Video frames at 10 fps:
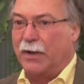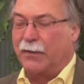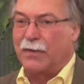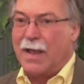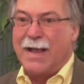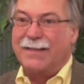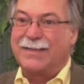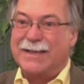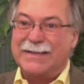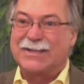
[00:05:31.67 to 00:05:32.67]
years
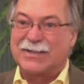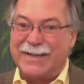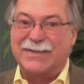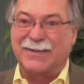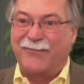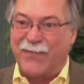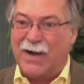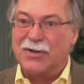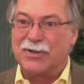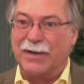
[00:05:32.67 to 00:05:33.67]
didn't cease to
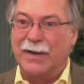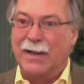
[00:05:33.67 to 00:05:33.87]
function